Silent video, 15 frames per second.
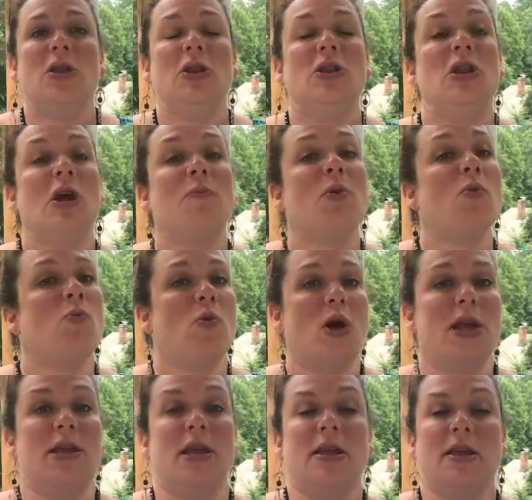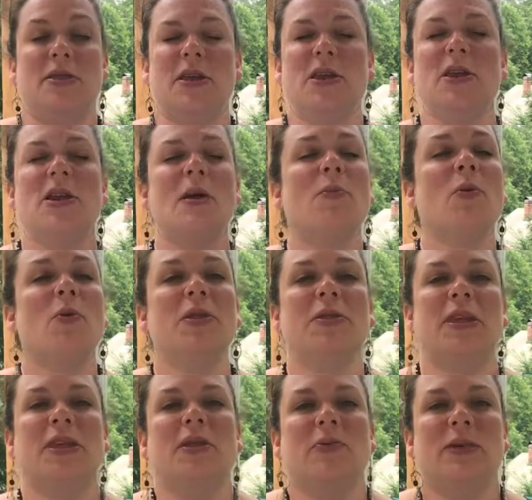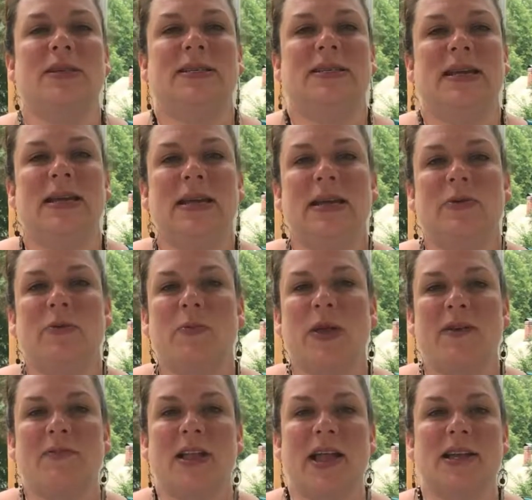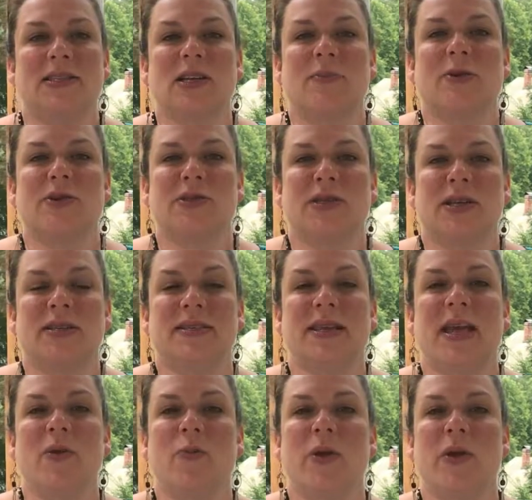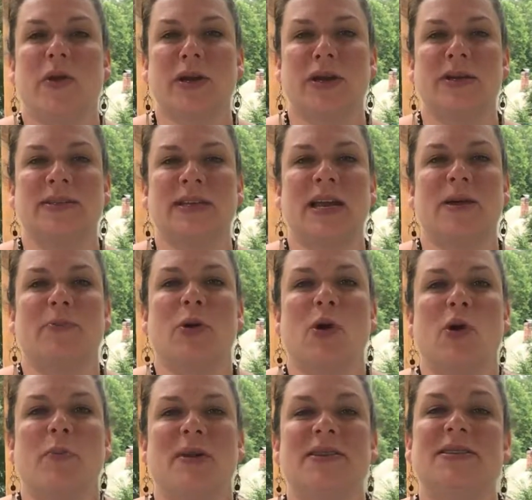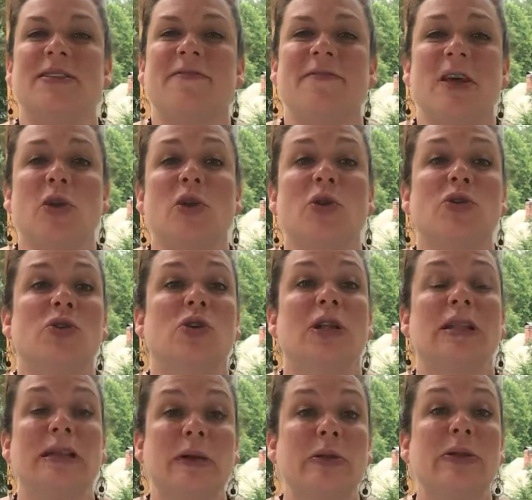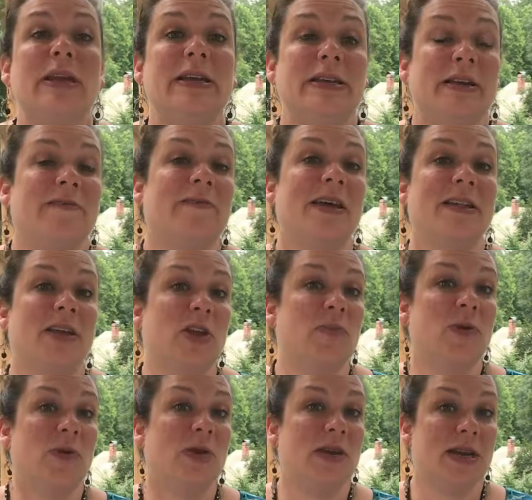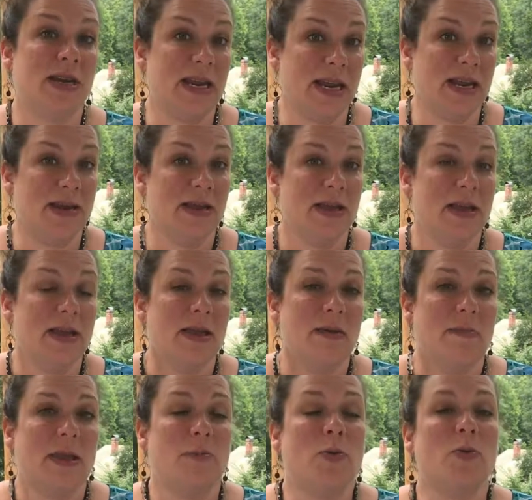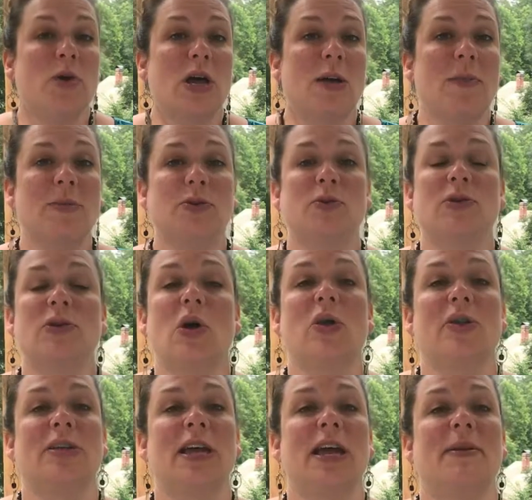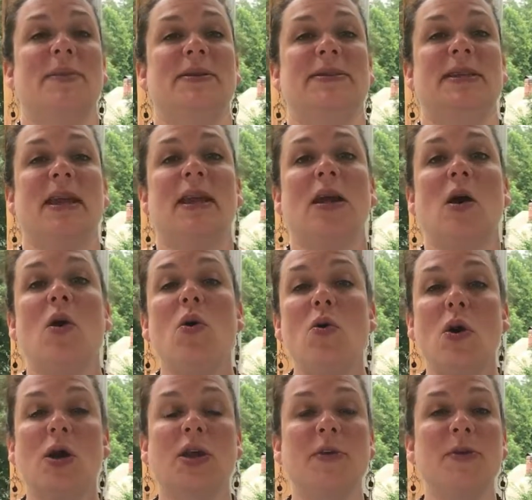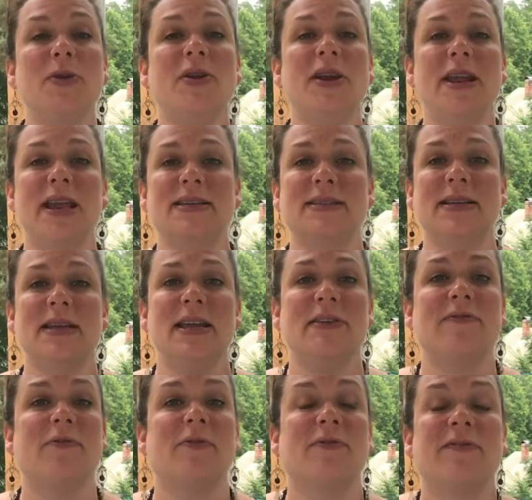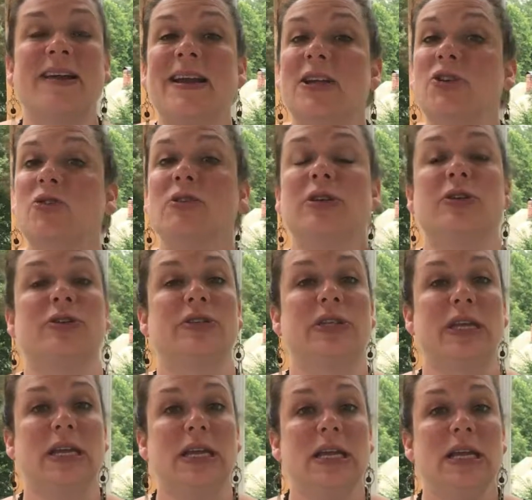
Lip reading: The number one thing that we see when we have clients come to us and say we are going to design a program is the failure to clearly identify the community need. People will come up to us all the time and say, oh, our community has a need for financial literacy.